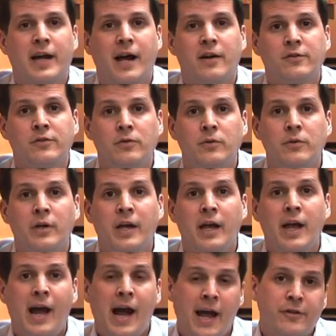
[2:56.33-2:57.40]
Council
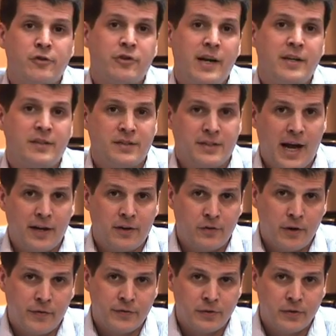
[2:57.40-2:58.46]
and Trading
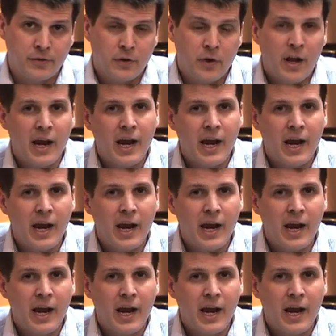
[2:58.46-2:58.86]
Standards officers.